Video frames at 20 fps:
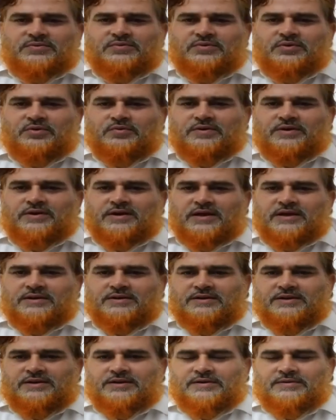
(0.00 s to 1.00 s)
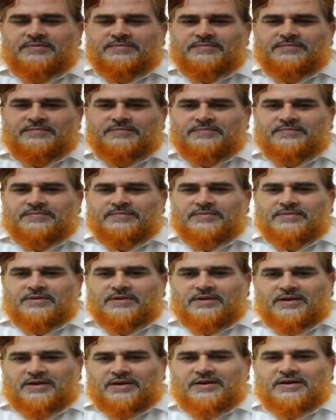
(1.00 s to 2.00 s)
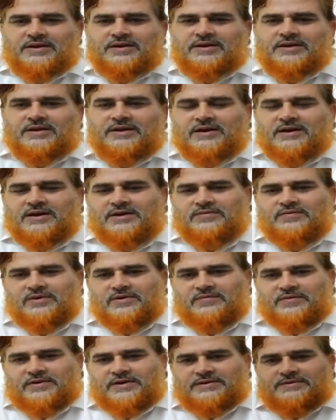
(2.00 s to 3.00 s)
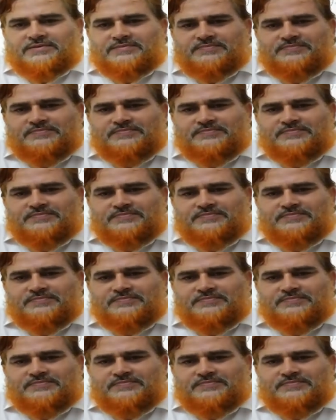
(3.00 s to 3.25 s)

of COVID-19 in India and worldwide.